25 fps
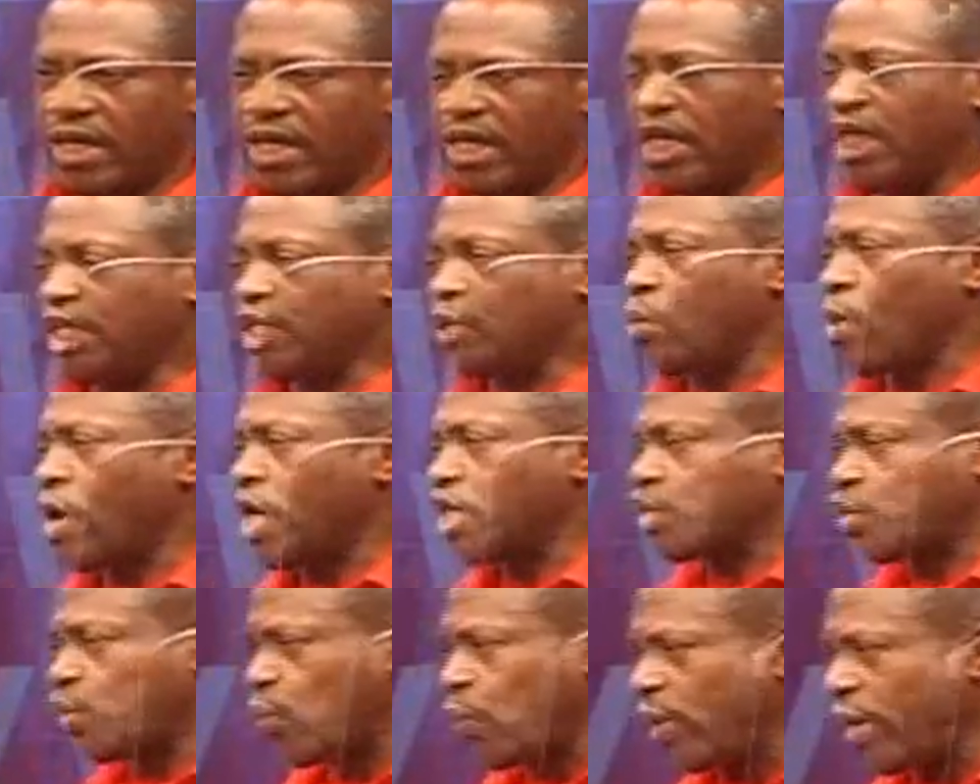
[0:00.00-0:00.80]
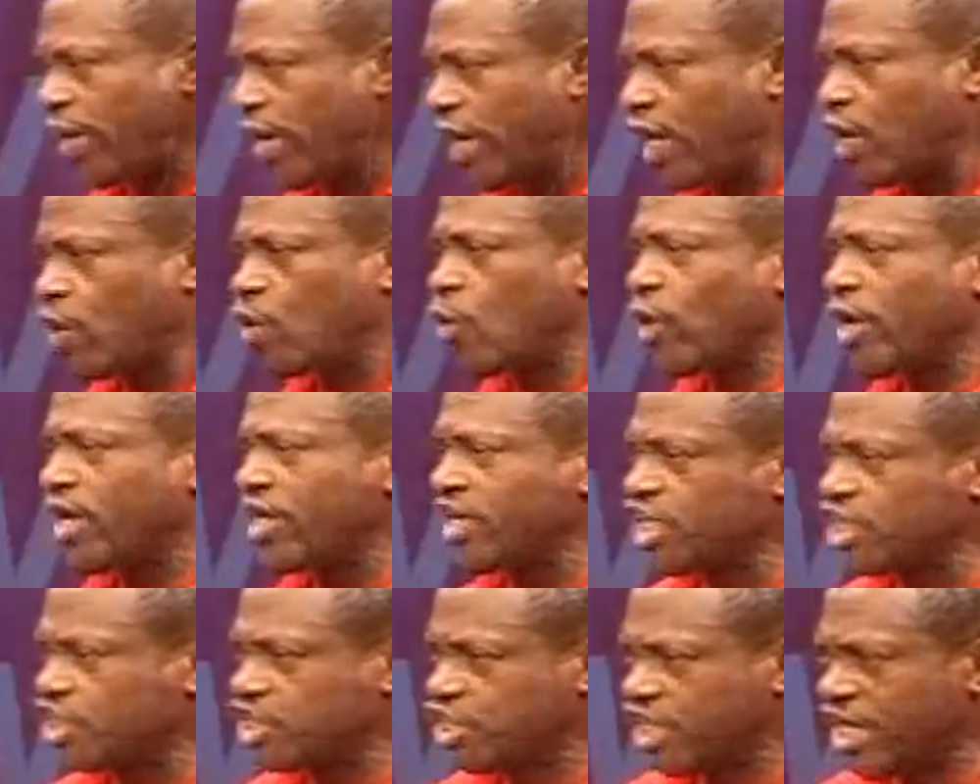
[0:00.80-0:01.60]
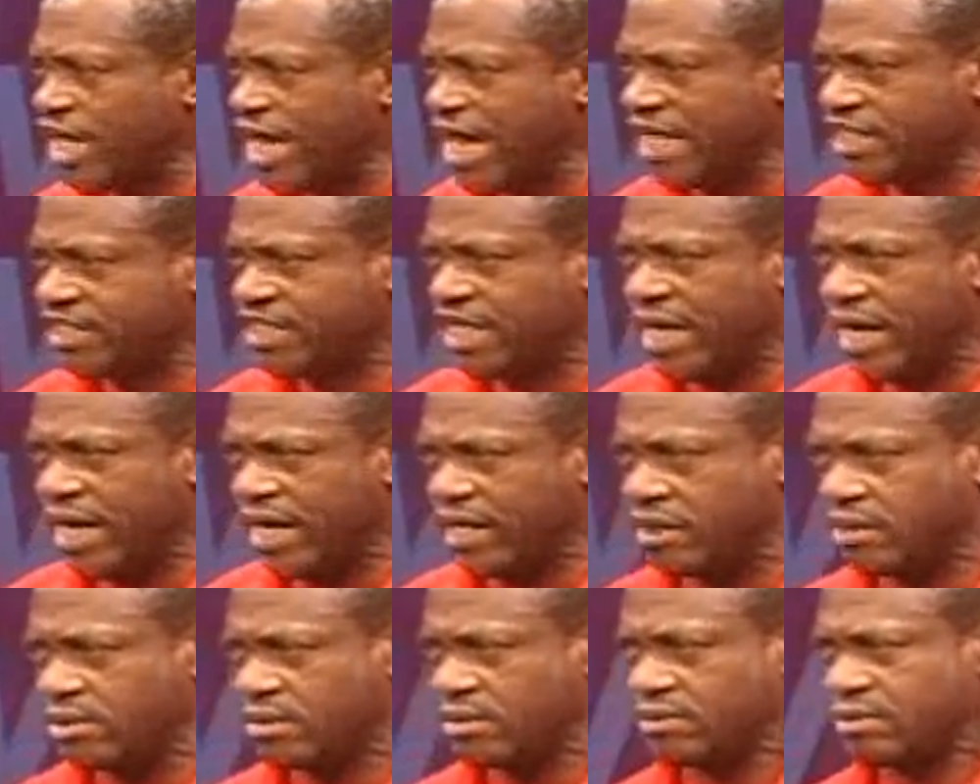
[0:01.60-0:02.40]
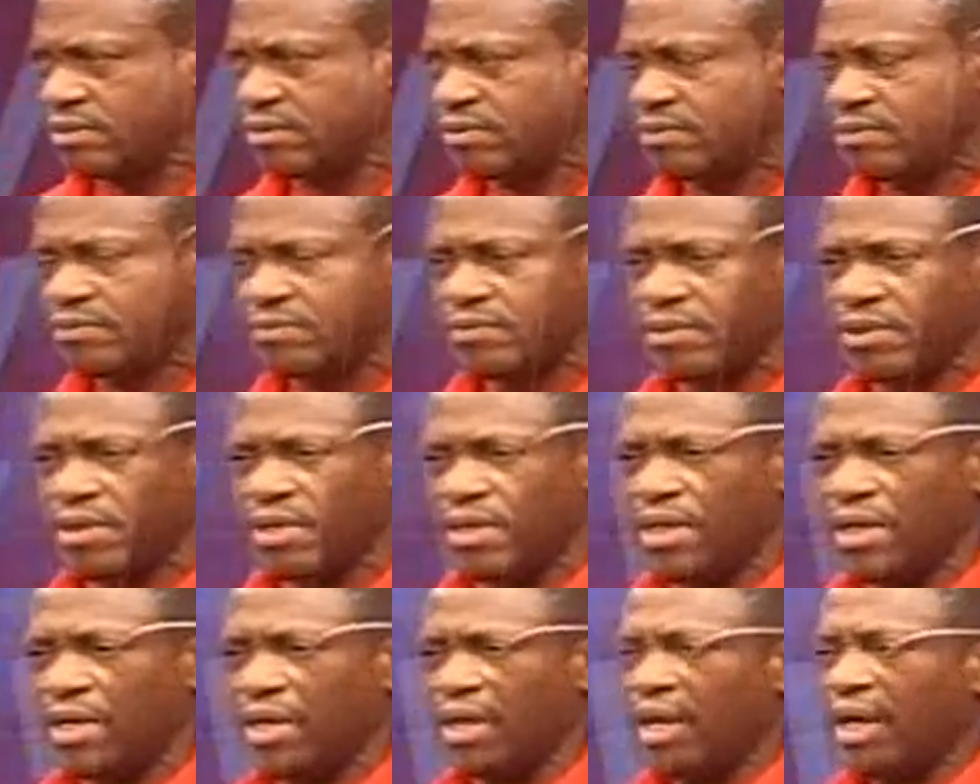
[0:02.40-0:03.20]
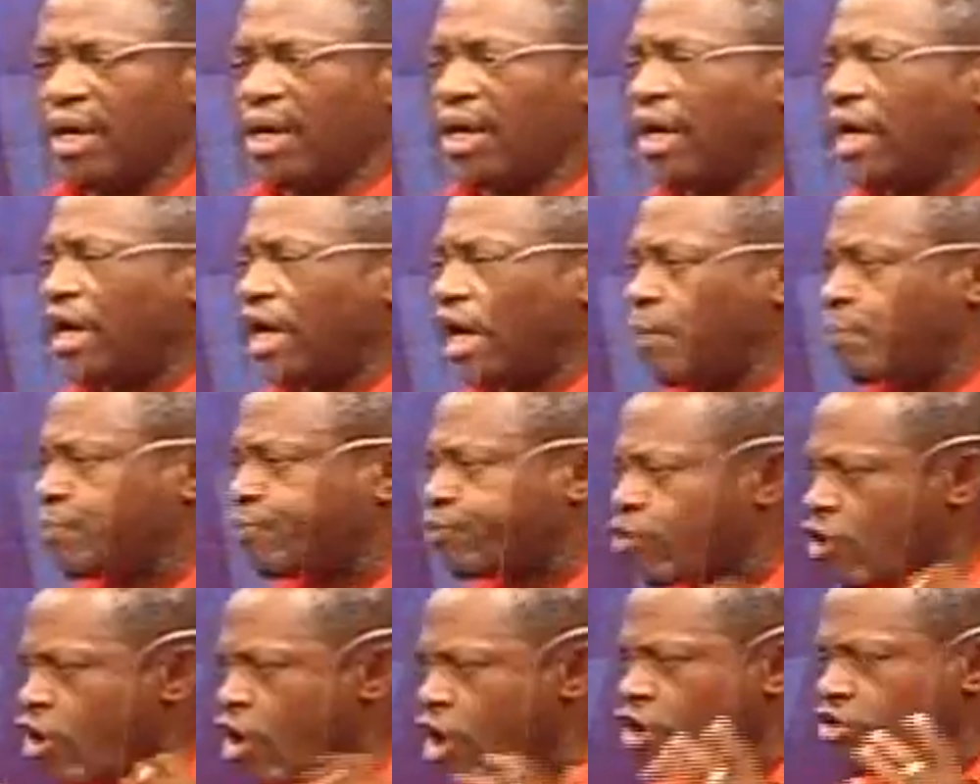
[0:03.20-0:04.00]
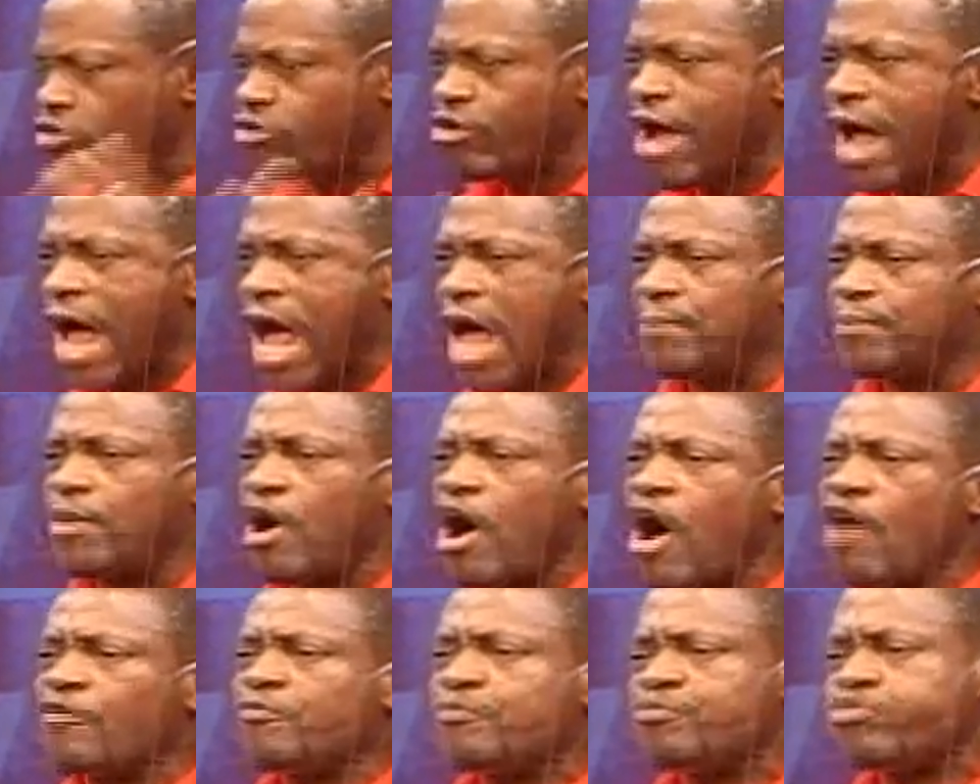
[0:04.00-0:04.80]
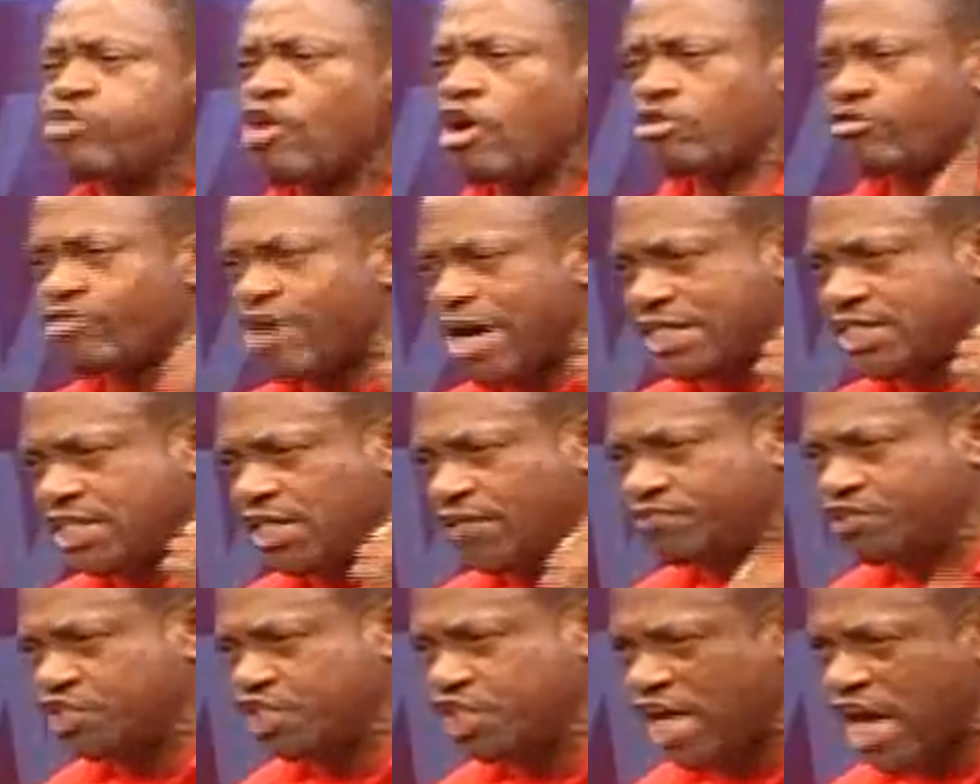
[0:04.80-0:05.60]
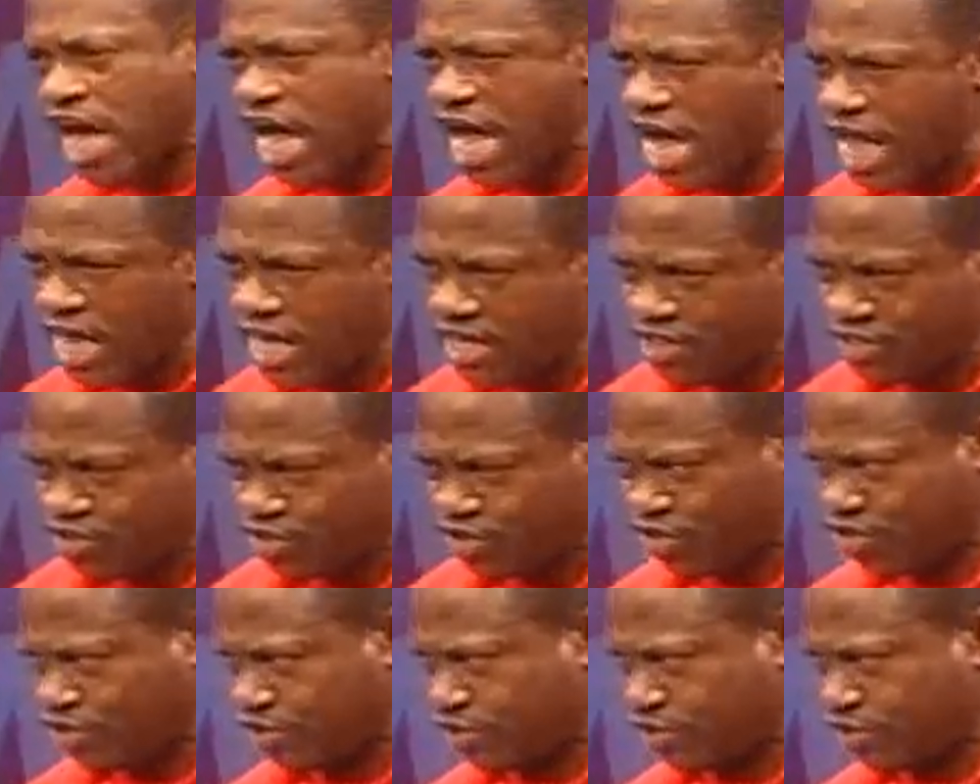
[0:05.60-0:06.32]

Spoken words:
It was we who initiated a program of progressive change